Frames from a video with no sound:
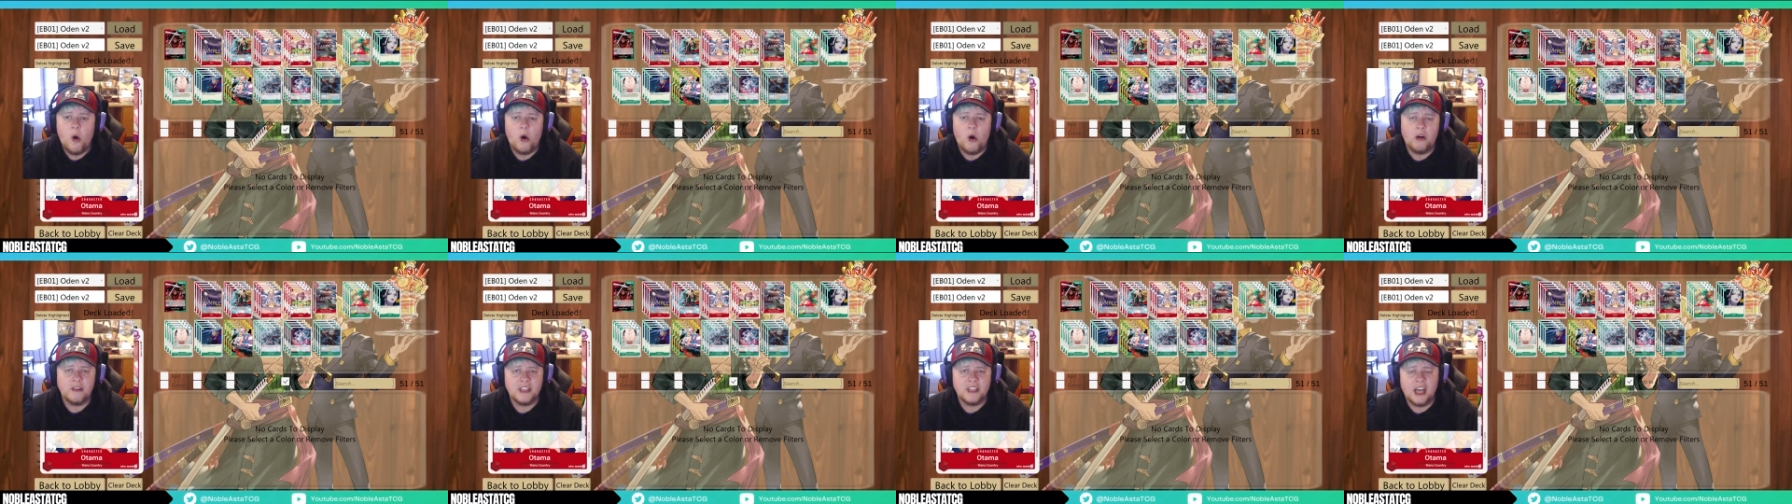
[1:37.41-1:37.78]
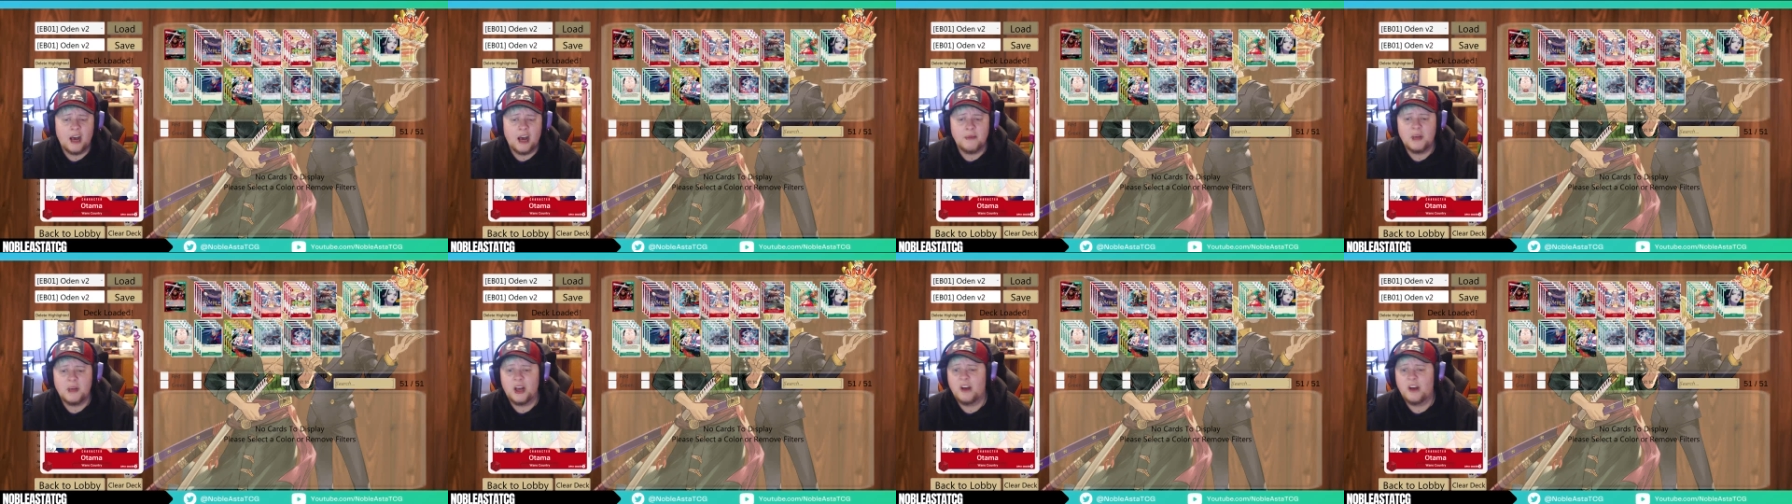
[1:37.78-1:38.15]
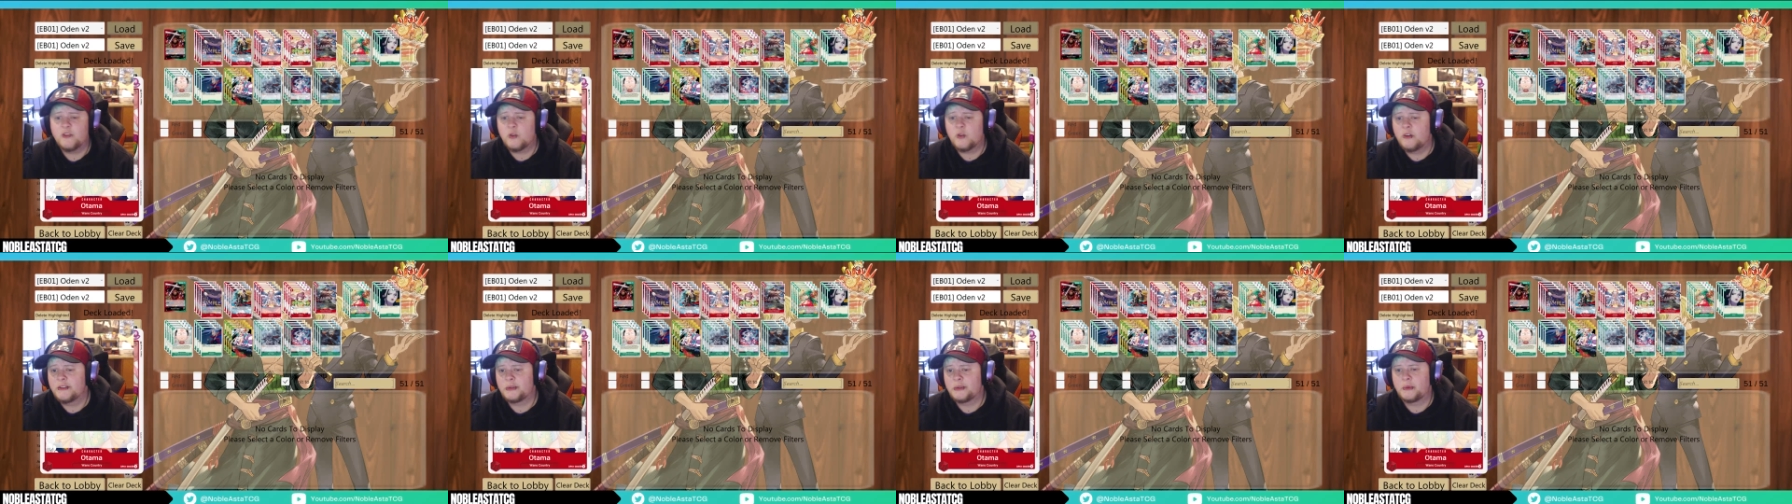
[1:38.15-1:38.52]
Otama, of
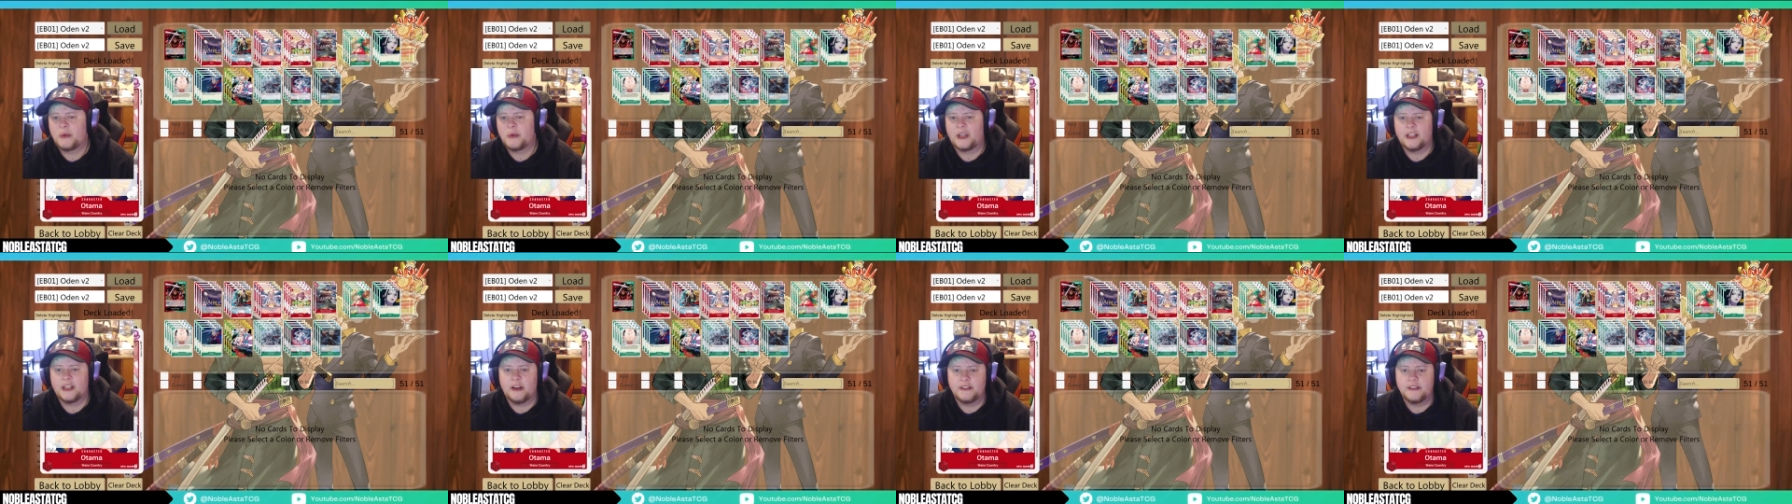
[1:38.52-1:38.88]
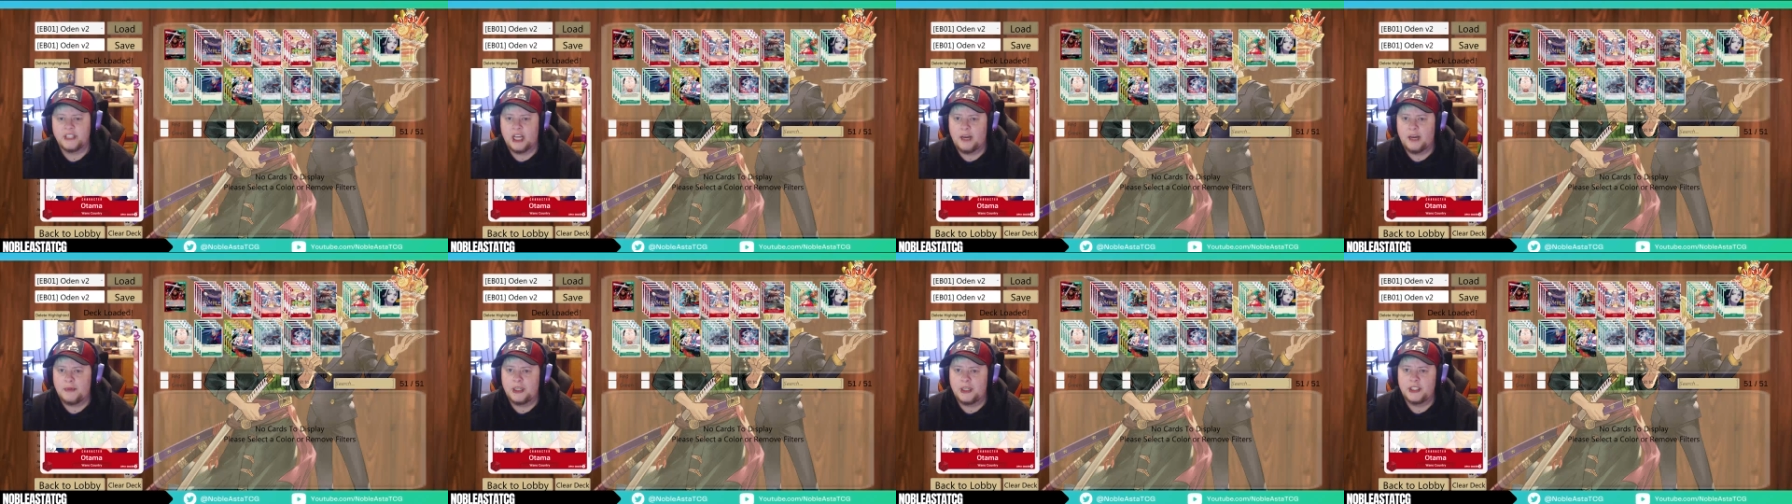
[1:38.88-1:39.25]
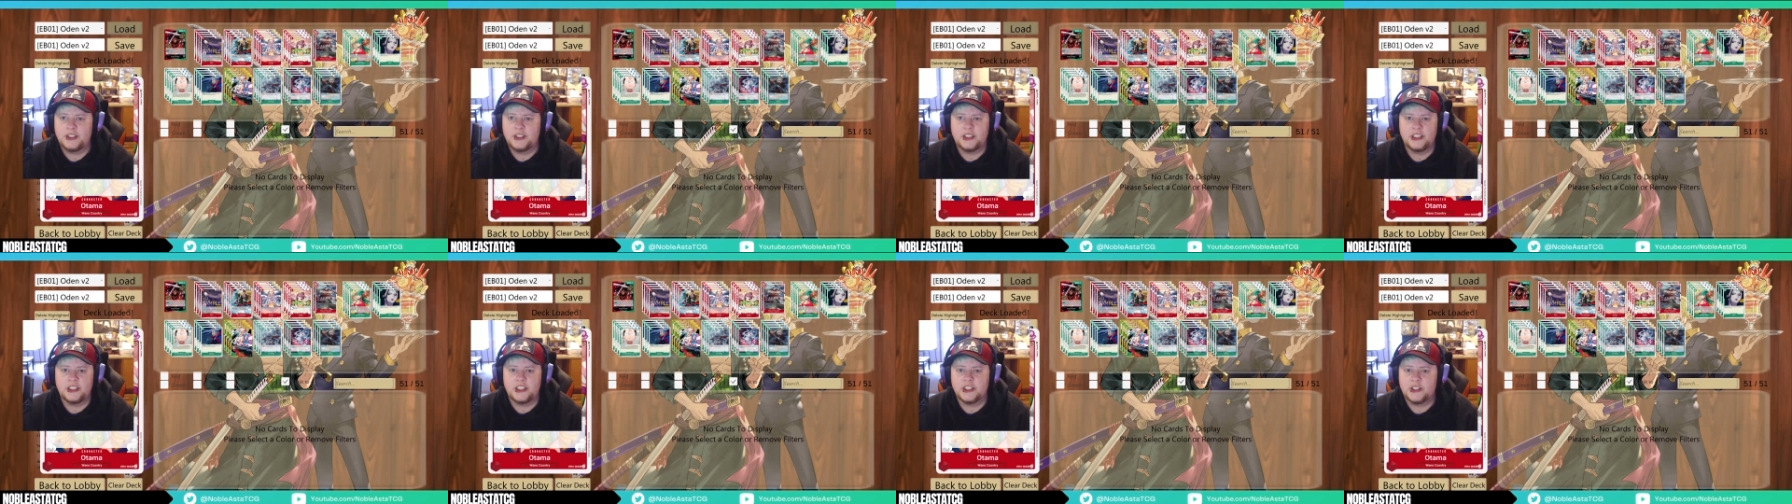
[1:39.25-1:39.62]
course we're running Otama.
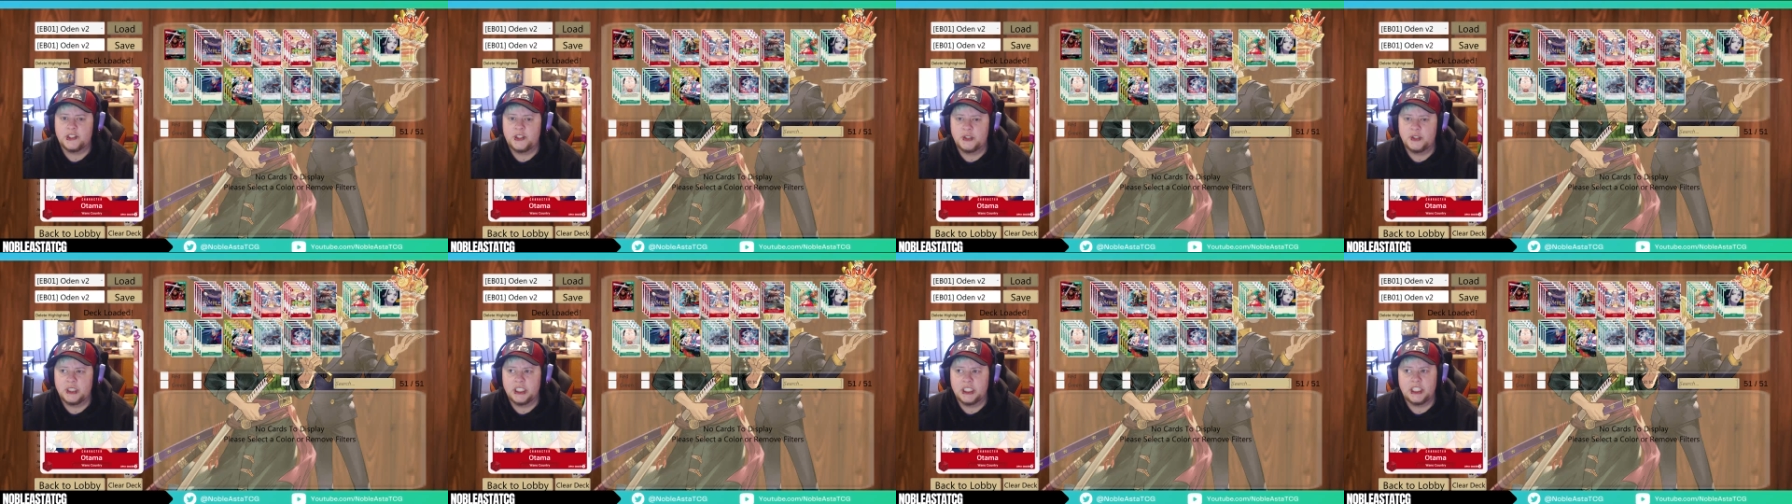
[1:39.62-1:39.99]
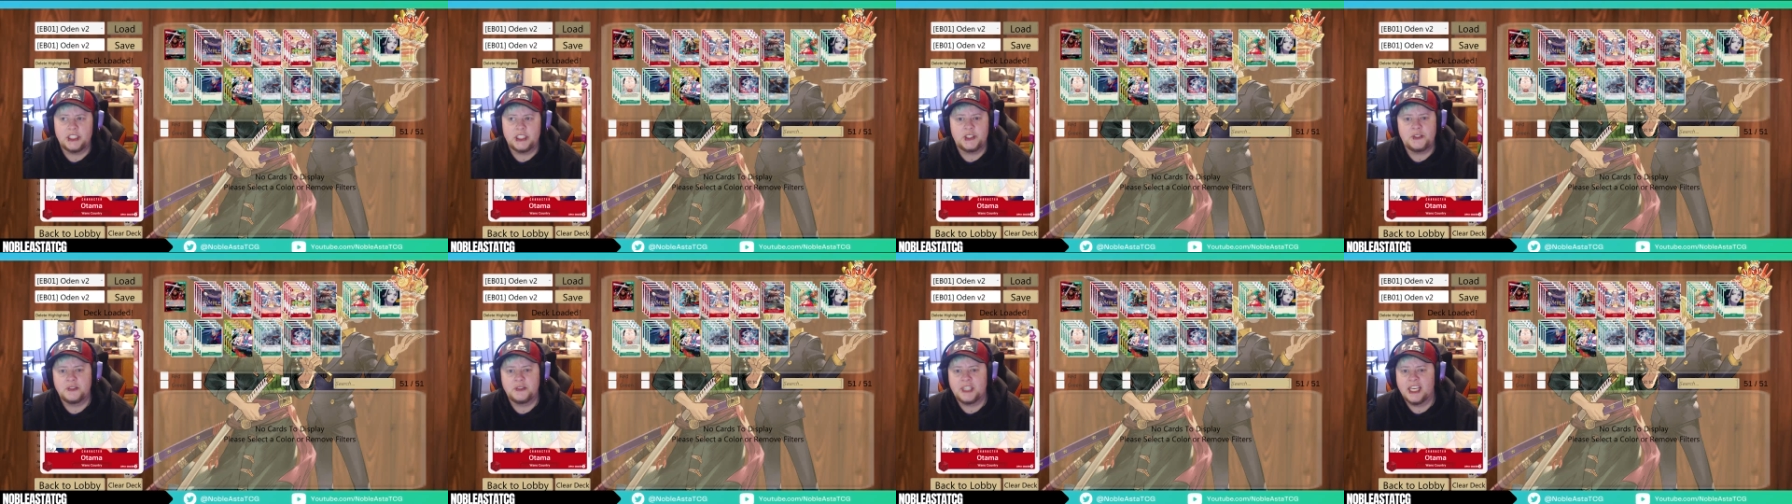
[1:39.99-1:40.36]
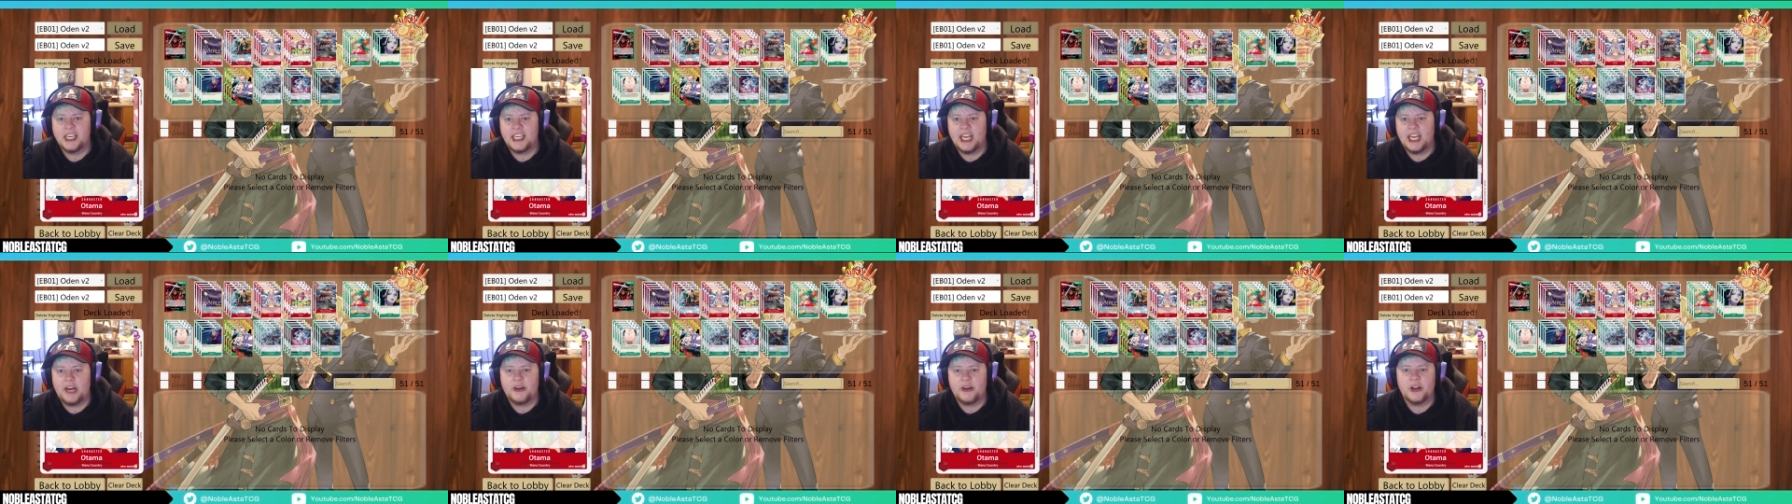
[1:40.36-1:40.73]
She's just too good. 2k
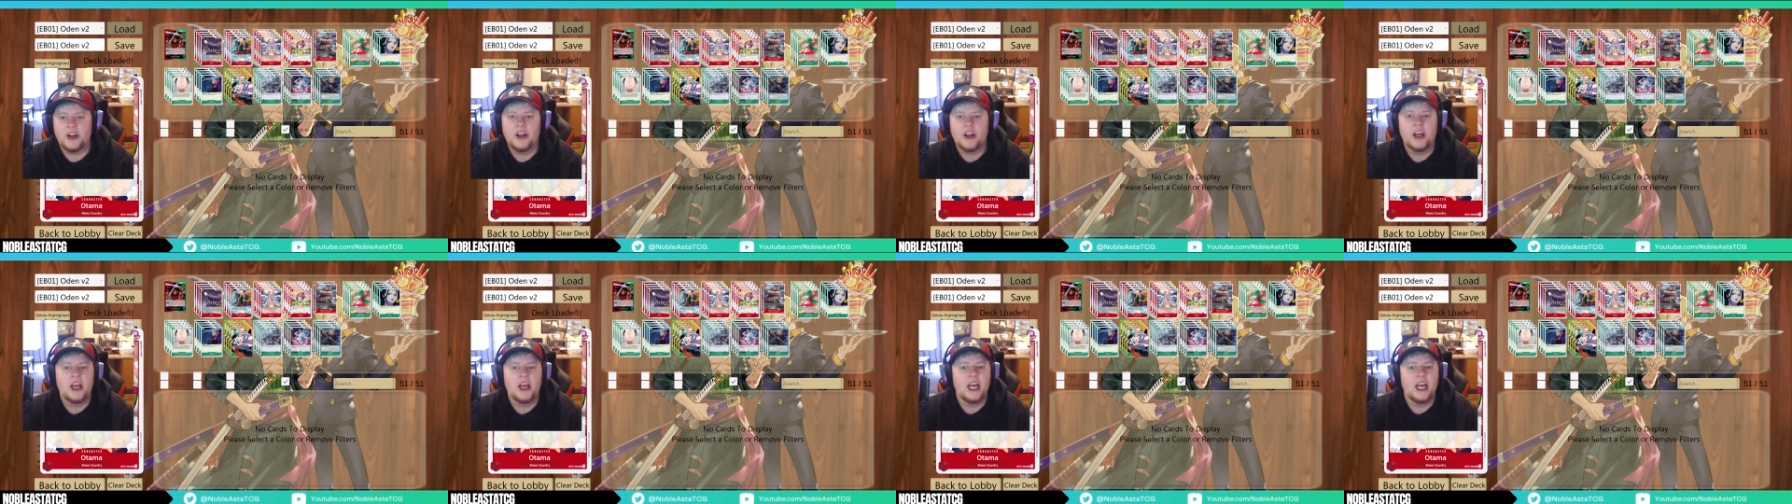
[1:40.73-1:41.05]
counter.